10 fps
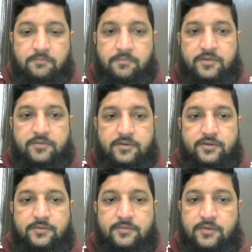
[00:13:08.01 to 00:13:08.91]

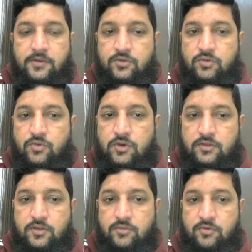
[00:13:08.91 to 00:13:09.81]
So what is
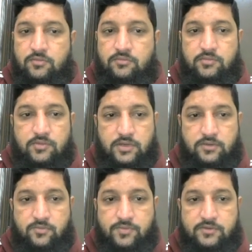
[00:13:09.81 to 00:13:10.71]
the amount? 10
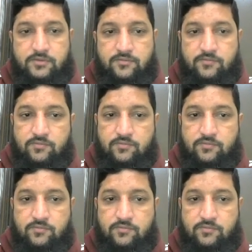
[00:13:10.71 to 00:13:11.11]
rupees.